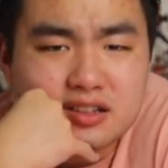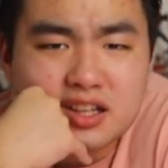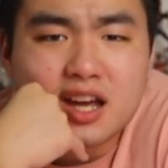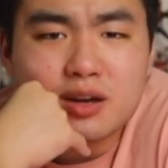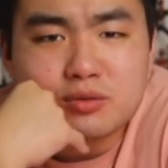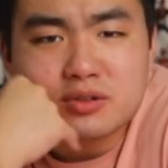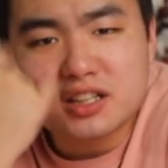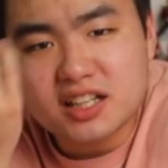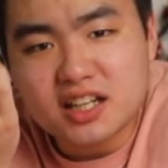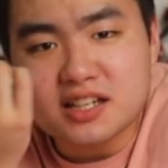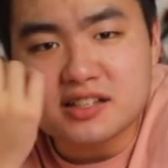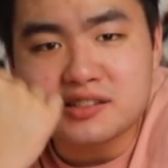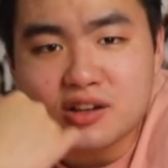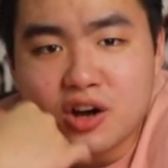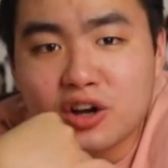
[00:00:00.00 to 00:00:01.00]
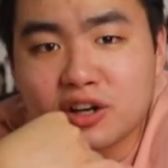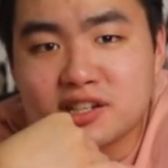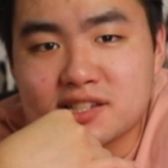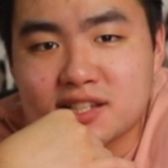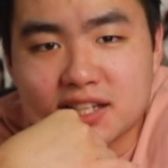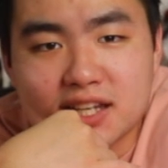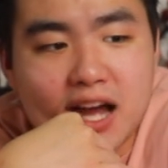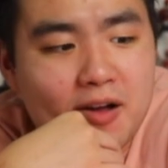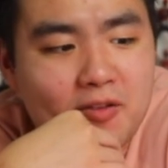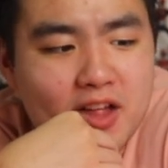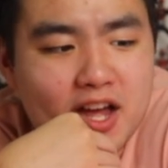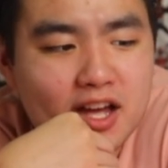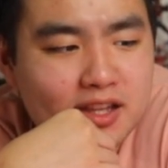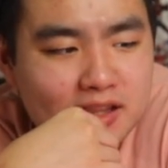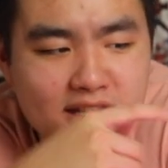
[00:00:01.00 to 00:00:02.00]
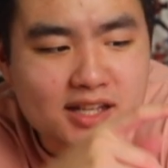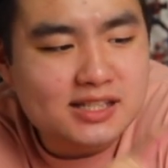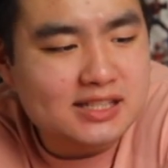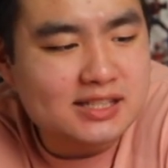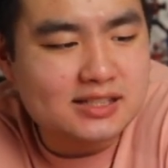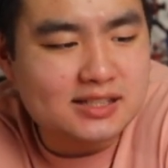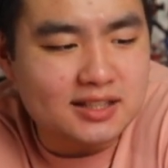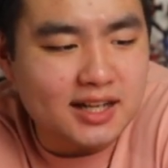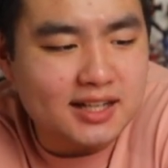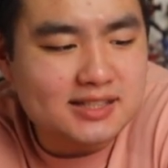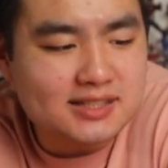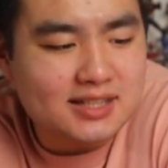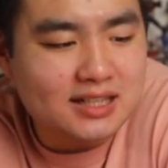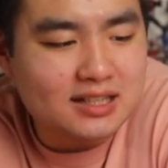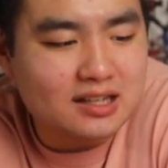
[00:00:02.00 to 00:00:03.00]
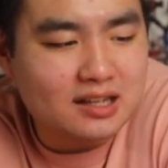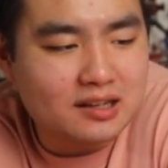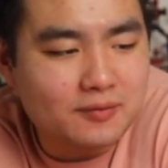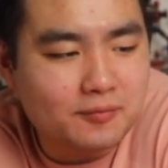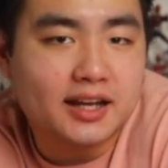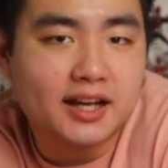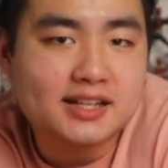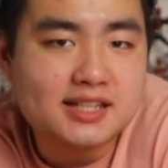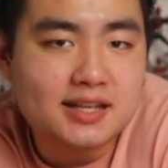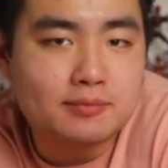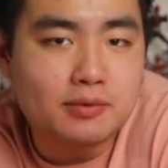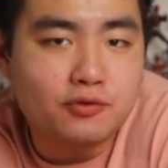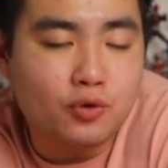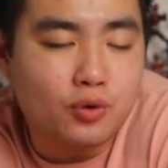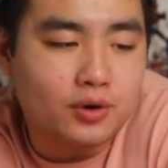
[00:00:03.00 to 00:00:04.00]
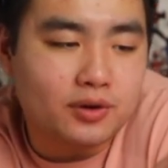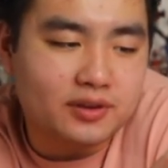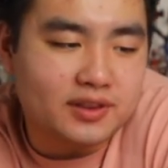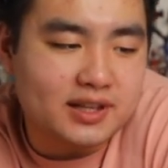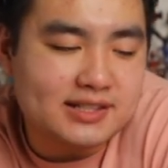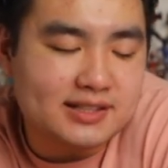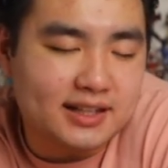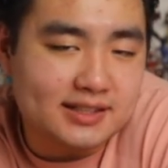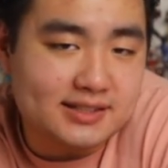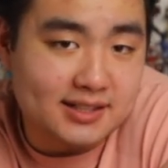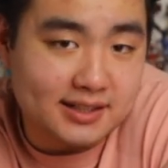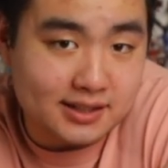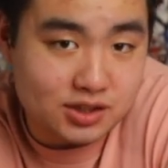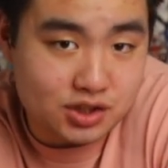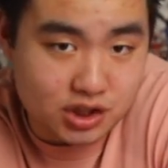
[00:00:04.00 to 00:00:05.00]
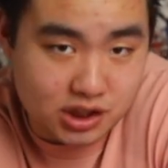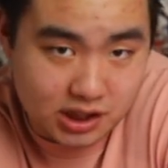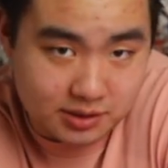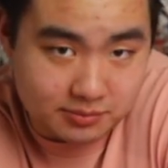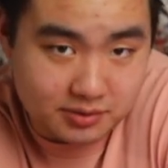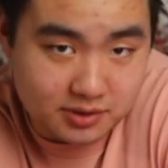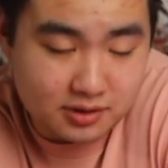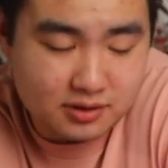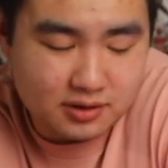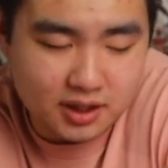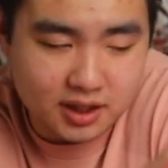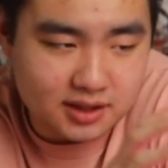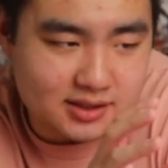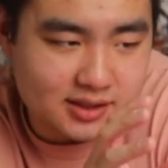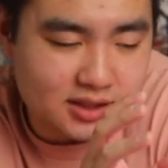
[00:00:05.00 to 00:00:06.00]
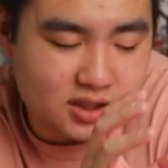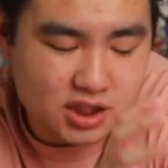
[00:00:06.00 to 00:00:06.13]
it really is. Honestly, yeah. This light stick, like I said before, this light stick is cheap. It's a